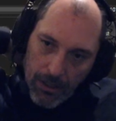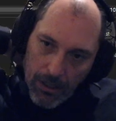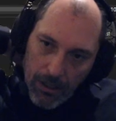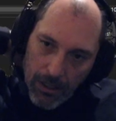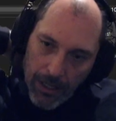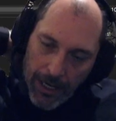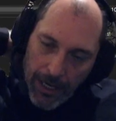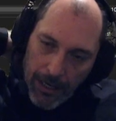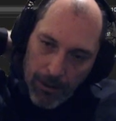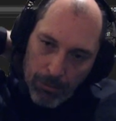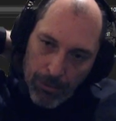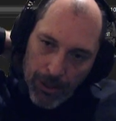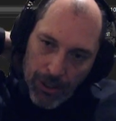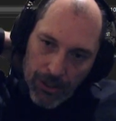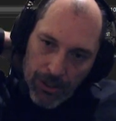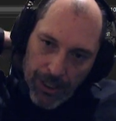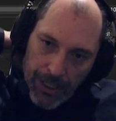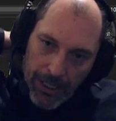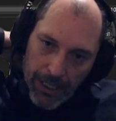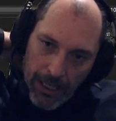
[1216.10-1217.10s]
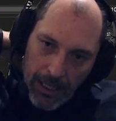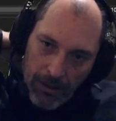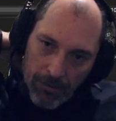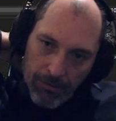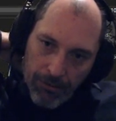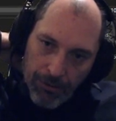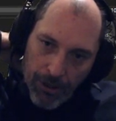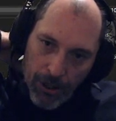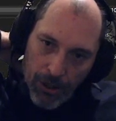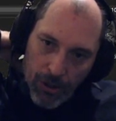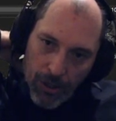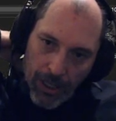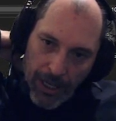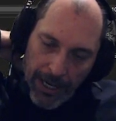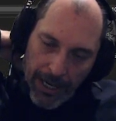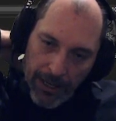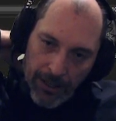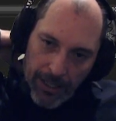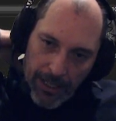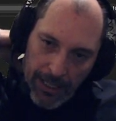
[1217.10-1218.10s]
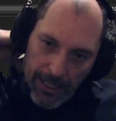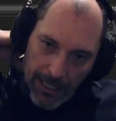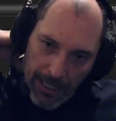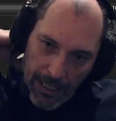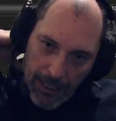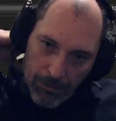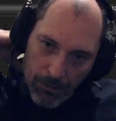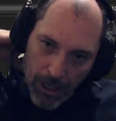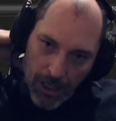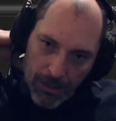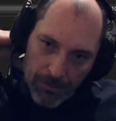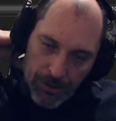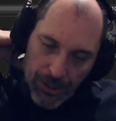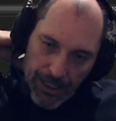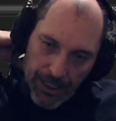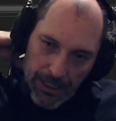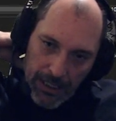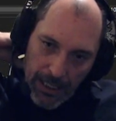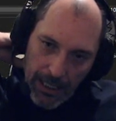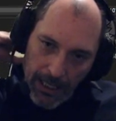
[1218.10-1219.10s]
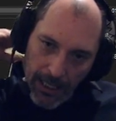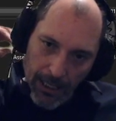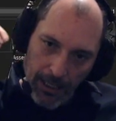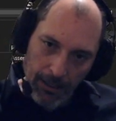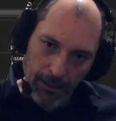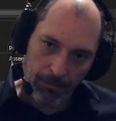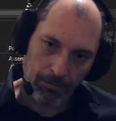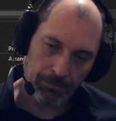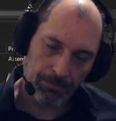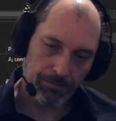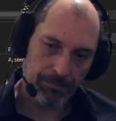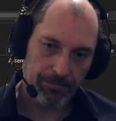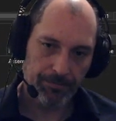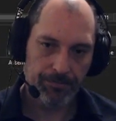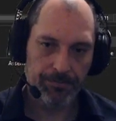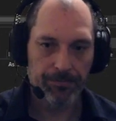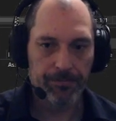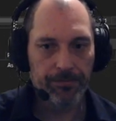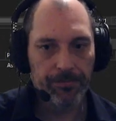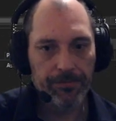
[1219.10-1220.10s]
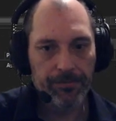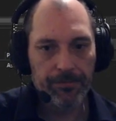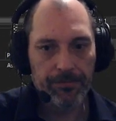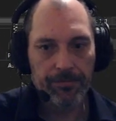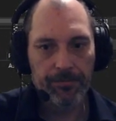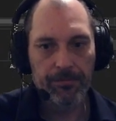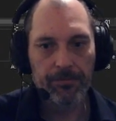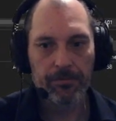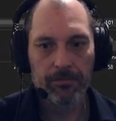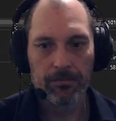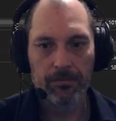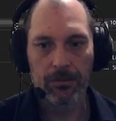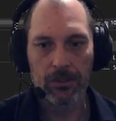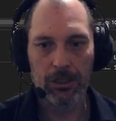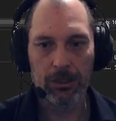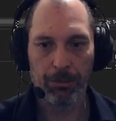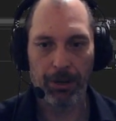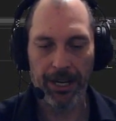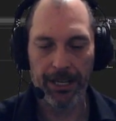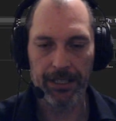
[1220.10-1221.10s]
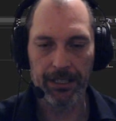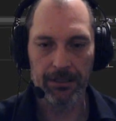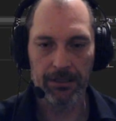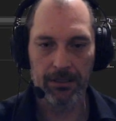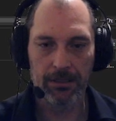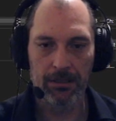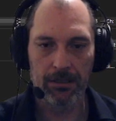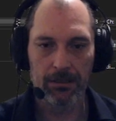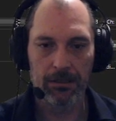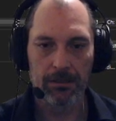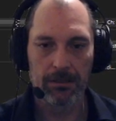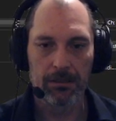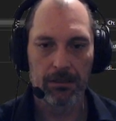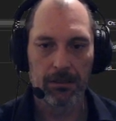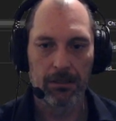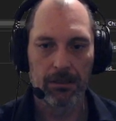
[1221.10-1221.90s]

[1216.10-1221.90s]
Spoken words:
okay, building info, county, game object name, space.